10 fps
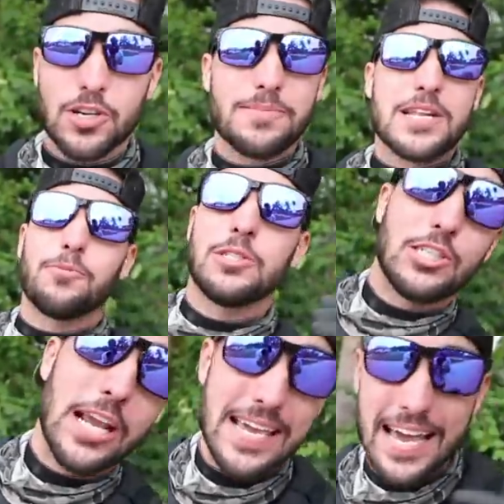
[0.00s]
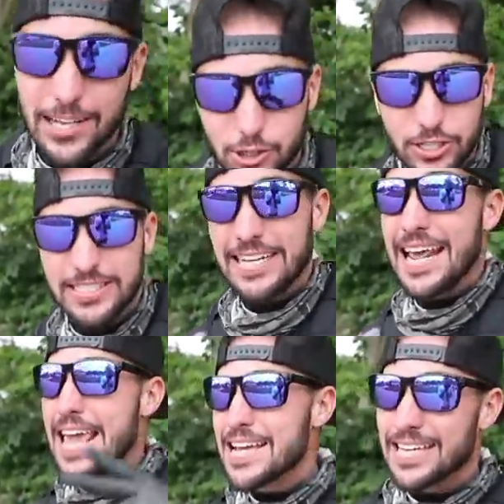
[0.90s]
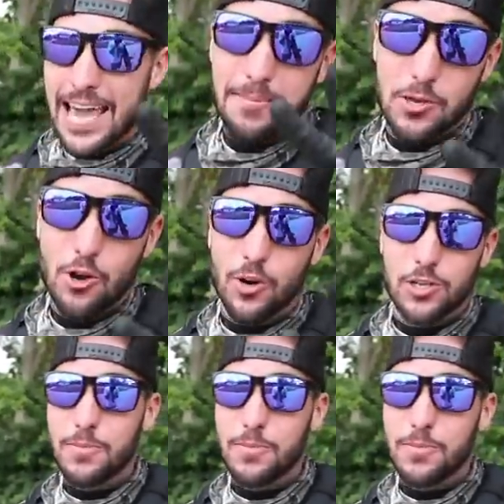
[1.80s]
We're gonna meet up with Jake, Tristan, and Cap Yoan.